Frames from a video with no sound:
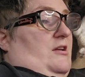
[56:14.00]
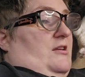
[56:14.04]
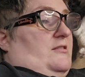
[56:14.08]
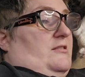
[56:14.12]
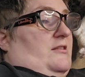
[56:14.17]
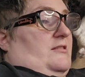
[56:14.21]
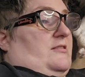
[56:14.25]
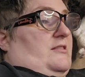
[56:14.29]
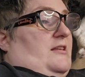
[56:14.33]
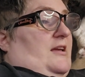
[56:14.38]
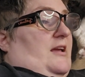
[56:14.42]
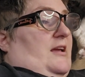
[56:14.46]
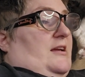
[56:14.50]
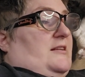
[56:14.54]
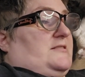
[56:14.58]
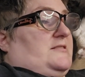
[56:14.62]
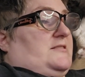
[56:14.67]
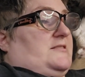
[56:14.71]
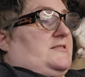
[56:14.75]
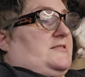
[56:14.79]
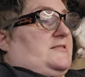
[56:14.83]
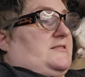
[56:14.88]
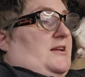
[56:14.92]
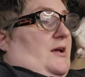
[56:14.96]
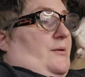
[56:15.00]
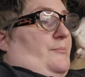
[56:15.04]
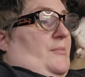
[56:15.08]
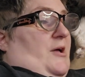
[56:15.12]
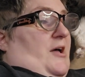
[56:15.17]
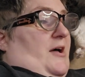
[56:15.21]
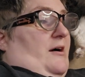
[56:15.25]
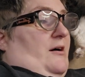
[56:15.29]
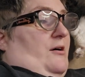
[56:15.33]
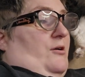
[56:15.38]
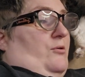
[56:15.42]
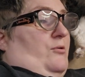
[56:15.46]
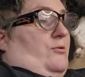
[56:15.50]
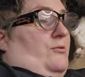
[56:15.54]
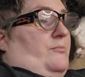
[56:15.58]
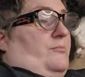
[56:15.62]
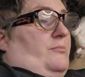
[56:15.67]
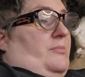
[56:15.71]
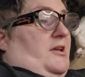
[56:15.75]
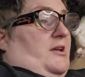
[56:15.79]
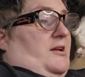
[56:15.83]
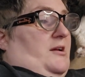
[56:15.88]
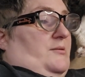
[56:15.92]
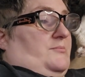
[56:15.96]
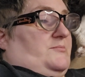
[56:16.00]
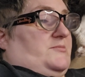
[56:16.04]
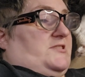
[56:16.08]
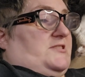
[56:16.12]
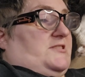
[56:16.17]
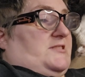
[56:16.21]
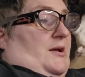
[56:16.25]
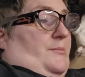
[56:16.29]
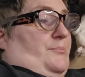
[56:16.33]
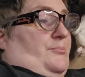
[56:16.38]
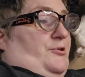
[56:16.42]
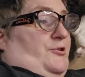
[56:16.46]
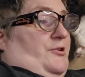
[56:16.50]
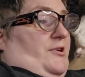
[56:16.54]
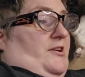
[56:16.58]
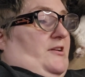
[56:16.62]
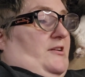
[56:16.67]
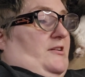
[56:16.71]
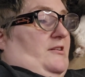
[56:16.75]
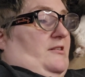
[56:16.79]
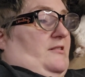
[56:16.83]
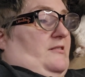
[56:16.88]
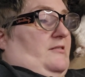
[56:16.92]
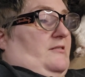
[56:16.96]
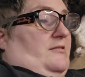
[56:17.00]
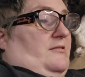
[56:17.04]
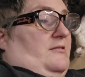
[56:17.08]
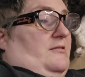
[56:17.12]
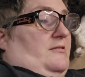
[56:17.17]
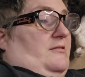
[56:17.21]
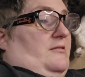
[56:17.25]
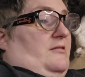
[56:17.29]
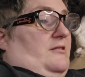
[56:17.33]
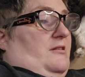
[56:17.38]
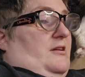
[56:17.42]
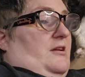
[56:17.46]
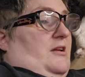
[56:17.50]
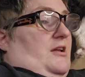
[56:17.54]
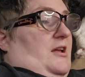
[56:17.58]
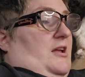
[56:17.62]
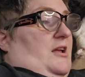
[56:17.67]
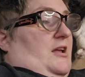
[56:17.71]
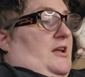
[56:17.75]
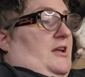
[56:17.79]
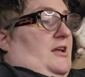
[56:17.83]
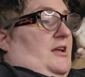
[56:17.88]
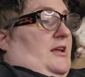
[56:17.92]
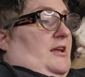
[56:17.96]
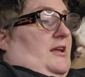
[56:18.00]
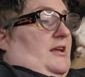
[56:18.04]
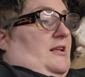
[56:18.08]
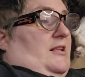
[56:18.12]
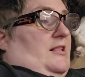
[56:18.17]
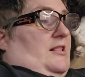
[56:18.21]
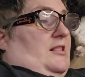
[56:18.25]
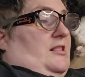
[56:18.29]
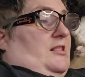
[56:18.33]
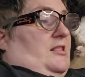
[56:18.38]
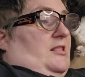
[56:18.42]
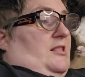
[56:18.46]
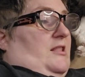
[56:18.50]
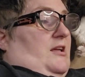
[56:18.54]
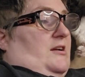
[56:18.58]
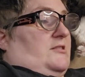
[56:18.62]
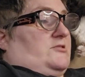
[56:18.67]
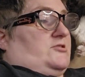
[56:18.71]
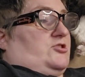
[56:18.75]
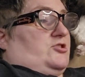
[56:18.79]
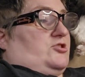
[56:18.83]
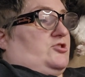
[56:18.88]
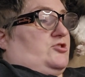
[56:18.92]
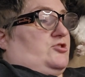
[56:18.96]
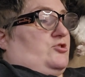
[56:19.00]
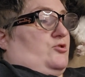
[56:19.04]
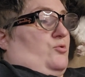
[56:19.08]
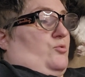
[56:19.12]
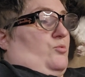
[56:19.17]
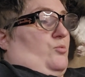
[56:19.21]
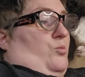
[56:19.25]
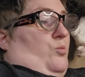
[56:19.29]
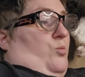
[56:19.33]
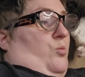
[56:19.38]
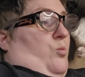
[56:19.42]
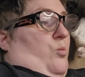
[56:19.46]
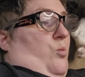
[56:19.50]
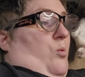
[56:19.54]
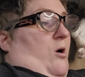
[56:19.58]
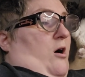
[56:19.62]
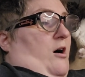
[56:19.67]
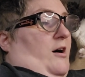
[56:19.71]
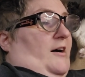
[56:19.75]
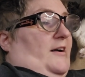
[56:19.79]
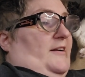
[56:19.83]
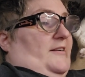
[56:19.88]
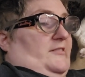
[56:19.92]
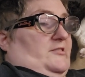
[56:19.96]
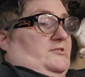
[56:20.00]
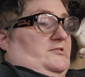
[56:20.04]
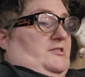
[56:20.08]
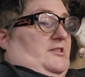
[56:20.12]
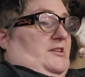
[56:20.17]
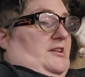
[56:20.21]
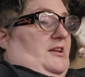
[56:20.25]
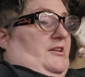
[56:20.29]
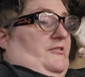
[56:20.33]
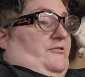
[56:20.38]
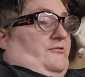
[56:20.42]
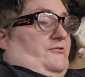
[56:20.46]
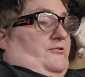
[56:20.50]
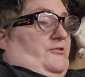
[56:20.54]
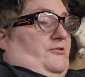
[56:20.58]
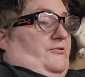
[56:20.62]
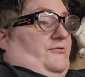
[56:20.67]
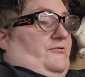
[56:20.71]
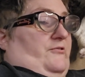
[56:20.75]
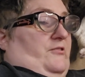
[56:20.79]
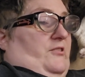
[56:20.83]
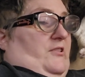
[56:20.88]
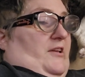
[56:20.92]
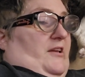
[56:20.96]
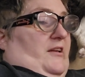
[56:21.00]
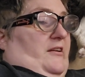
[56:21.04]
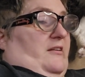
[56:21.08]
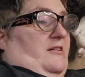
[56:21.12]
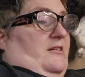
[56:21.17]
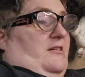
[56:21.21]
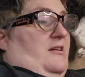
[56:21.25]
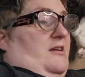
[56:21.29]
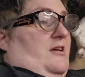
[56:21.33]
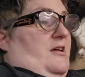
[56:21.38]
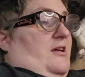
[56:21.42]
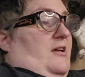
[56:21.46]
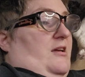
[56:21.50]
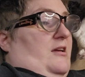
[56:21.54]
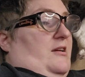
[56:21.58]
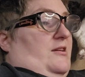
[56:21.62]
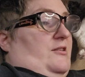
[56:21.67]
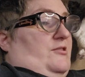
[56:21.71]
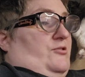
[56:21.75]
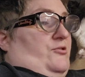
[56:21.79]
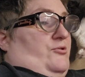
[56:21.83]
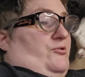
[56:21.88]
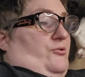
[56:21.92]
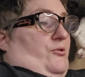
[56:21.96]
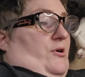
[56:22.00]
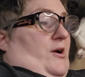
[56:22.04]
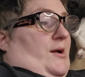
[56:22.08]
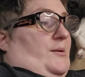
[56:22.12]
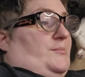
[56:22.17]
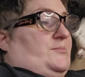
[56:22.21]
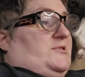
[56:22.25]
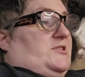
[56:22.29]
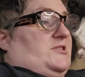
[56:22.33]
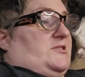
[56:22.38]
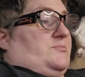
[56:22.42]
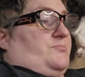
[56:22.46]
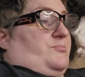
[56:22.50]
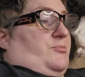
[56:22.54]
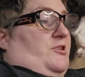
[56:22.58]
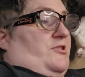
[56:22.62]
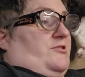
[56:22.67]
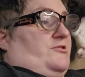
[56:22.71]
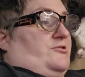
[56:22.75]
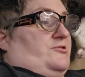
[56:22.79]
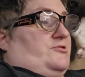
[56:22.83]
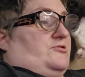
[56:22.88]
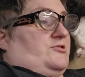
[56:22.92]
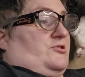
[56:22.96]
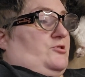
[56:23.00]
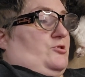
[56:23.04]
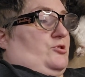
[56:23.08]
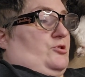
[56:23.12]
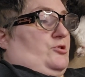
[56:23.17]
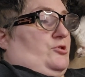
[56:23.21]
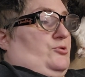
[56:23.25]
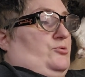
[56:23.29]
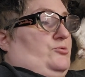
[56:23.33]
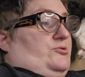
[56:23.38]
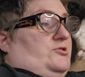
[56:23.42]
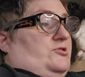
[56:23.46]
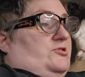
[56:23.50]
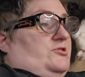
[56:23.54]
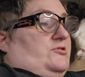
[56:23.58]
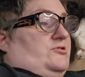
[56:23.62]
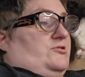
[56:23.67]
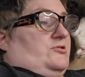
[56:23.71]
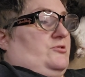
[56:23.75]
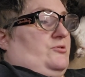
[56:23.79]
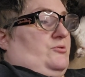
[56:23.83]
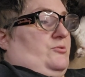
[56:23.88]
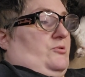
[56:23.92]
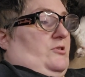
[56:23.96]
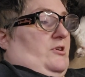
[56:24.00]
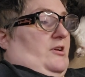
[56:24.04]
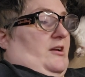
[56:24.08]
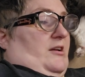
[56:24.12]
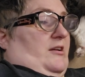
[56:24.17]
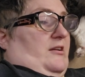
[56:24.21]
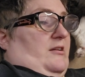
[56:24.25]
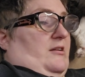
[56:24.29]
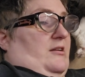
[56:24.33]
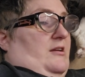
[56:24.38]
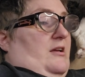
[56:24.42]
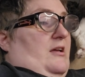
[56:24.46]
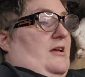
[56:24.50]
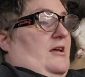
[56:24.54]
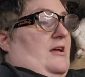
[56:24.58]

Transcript: that they had somehow become separated. He clutched wildly for Flick and grabbed his brother's loose tunic